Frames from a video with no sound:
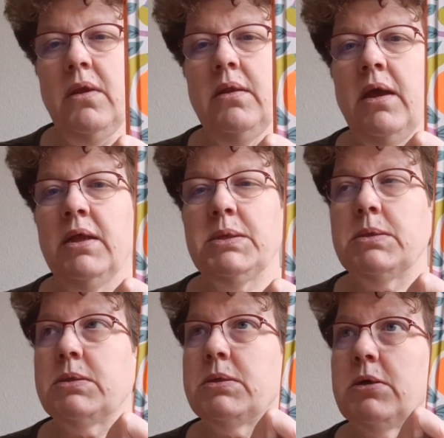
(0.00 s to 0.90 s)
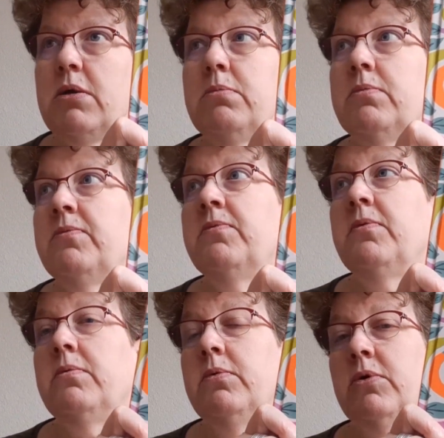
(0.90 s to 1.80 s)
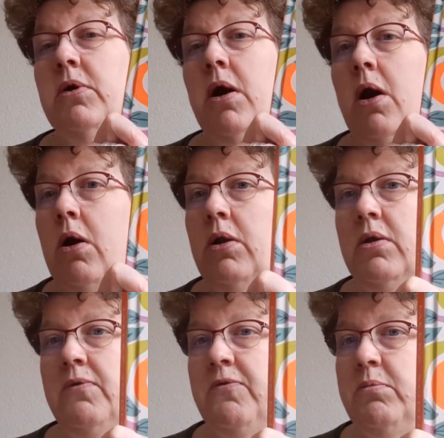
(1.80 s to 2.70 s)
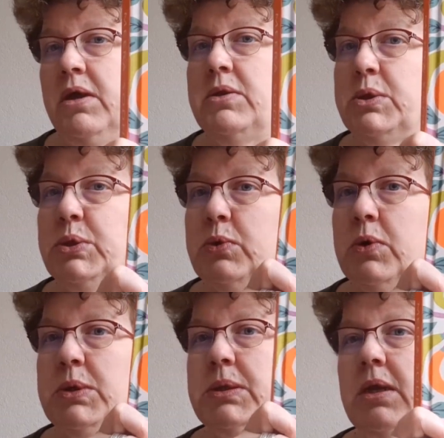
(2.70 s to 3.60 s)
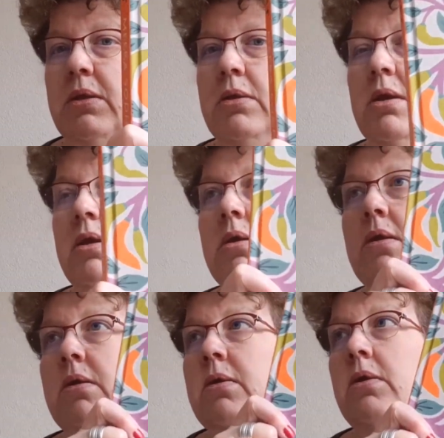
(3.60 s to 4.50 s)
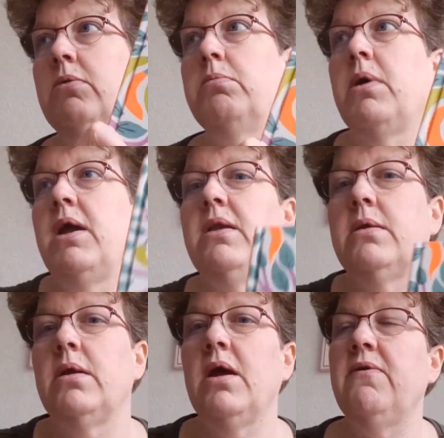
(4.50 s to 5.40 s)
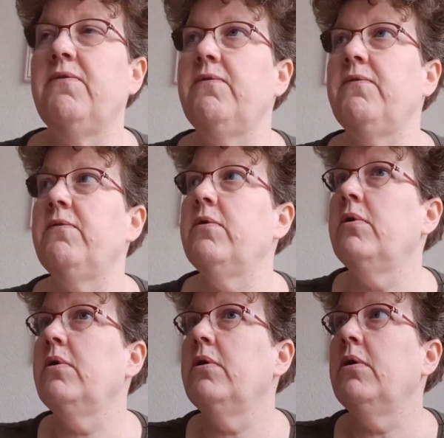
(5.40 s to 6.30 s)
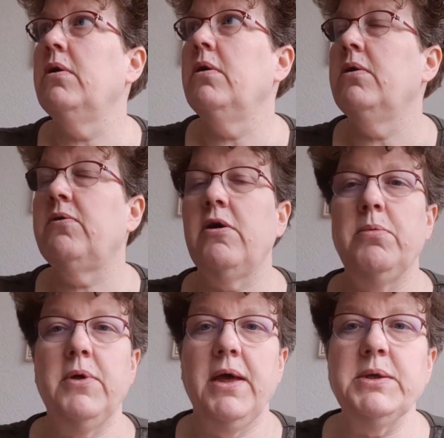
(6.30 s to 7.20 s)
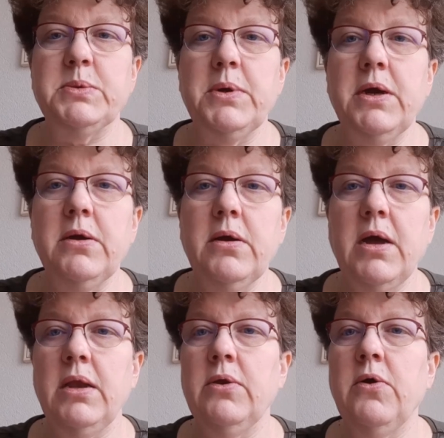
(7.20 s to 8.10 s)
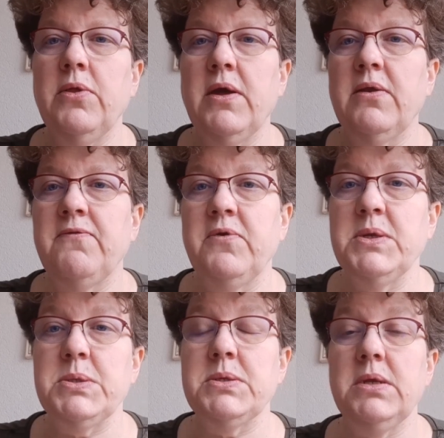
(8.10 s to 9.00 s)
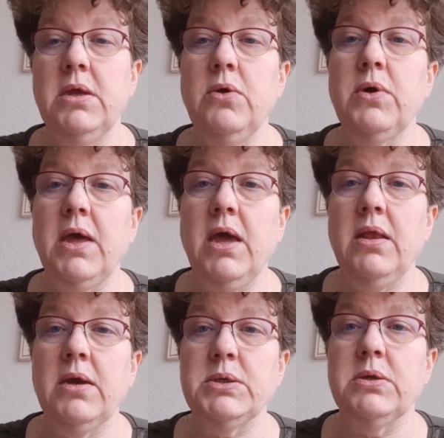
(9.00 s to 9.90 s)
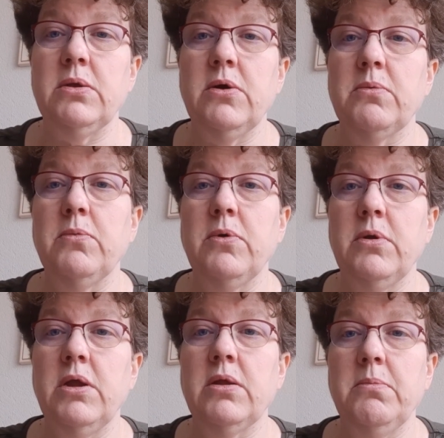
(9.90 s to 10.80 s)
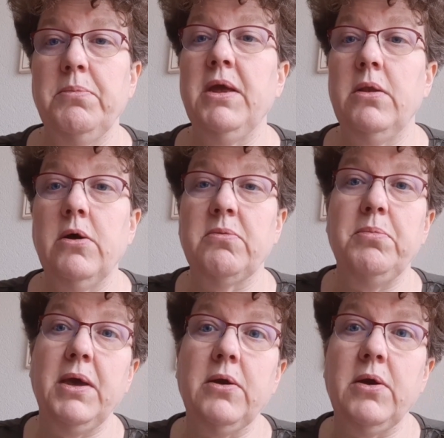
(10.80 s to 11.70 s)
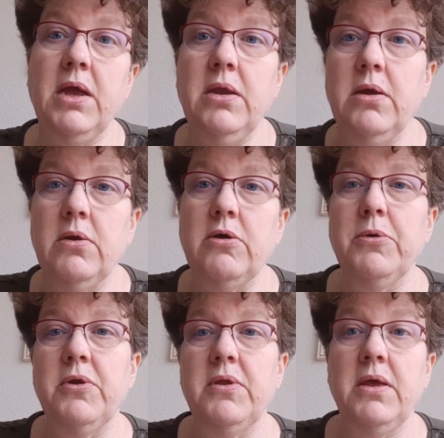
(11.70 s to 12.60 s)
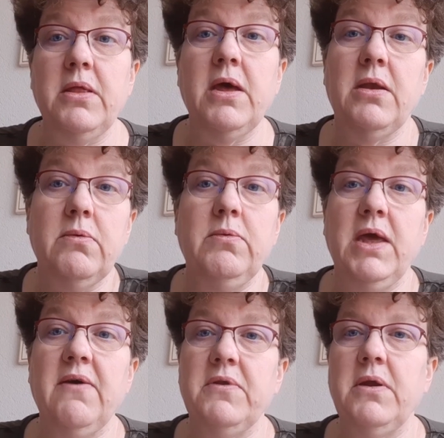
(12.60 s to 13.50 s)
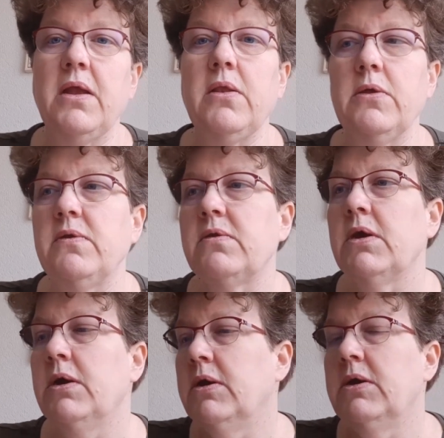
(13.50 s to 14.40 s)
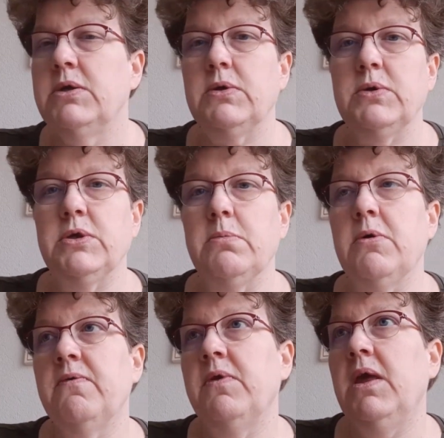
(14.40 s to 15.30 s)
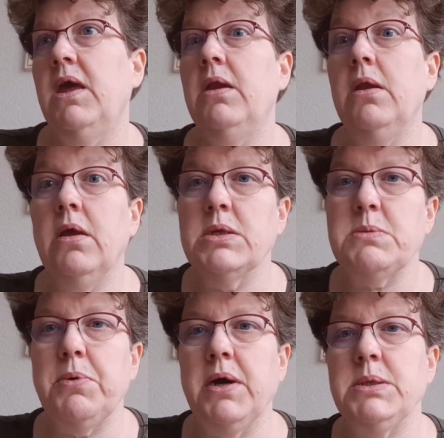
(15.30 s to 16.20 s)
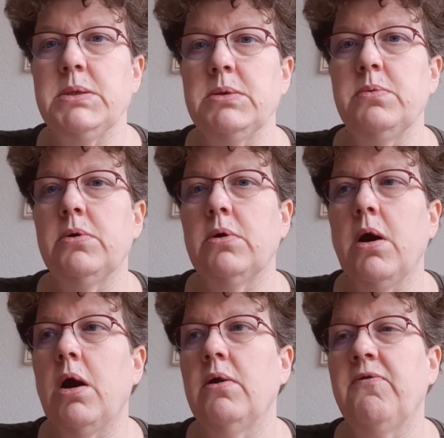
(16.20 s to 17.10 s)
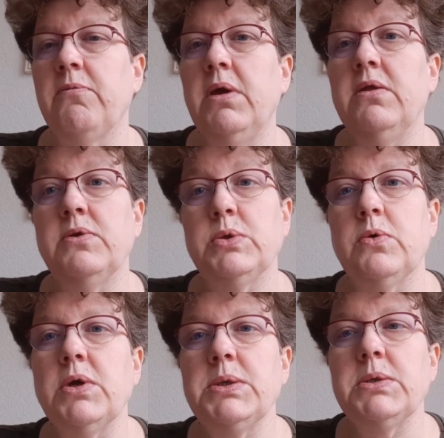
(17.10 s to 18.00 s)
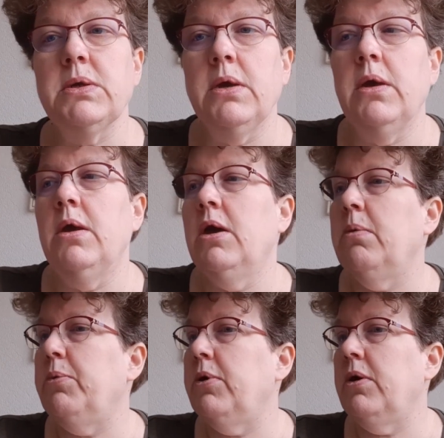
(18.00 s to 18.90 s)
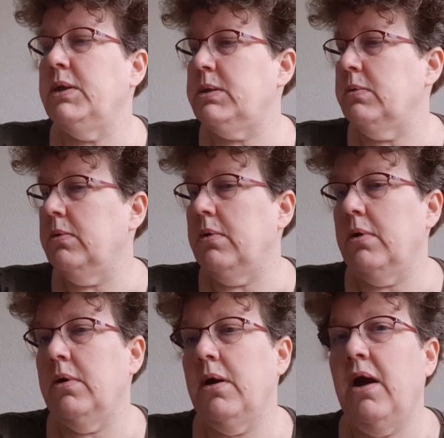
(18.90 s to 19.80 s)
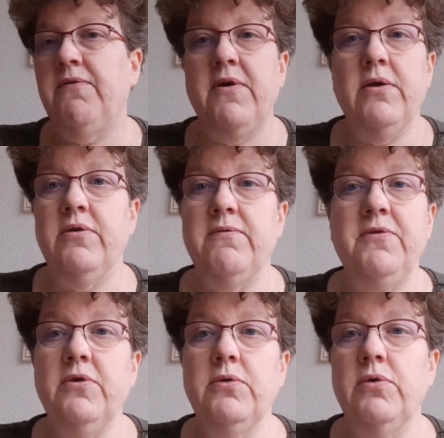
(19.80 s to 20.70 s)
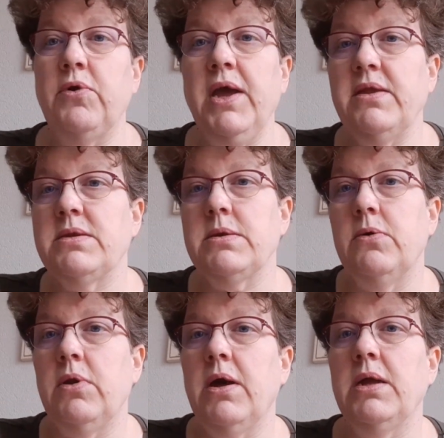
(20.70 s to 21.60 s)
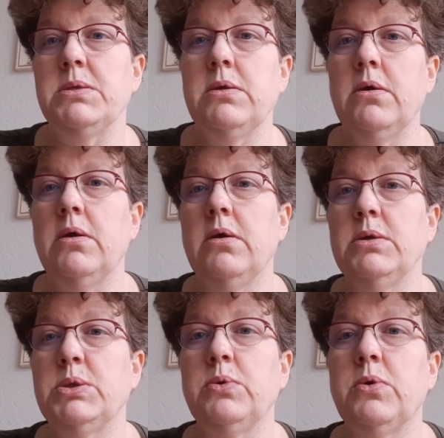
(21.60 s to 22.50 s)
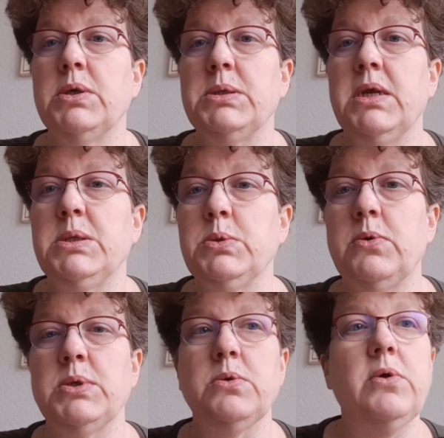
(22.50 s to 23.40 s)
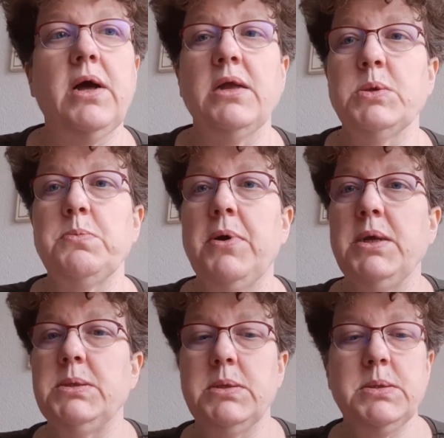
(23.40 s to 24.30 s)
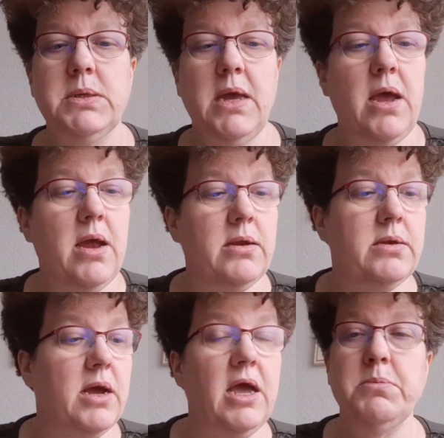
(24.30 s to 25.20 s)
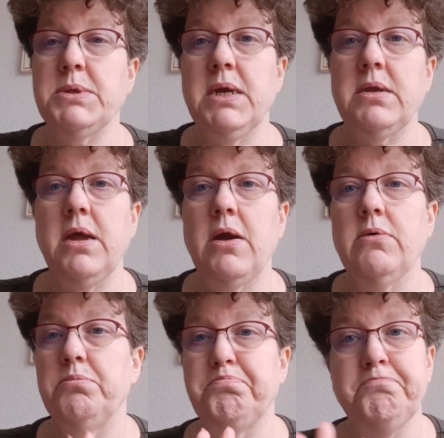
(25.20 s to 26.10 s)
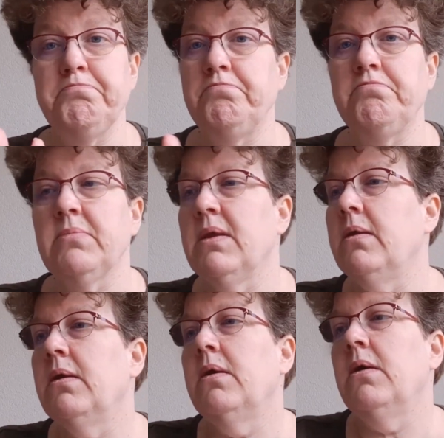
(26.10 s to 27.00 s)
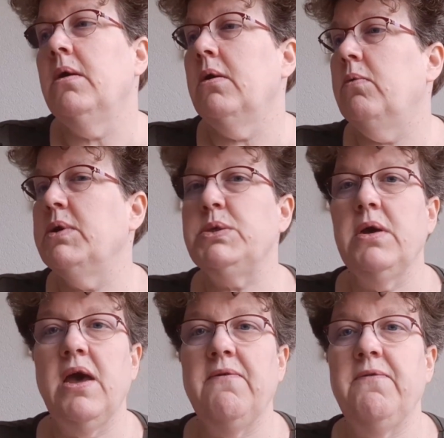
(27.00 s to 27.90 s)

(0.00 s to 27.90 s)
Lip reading: that some were harder for me to source than you might have trouble elsewhere. I know that, for instance, in the UK, there's a lot bigger Indian community than we have in the Netherlands. So some of the Indian spices were harder for me to source. But I found a few great online stores that source all kinds of spices, and I'm set now. Once you have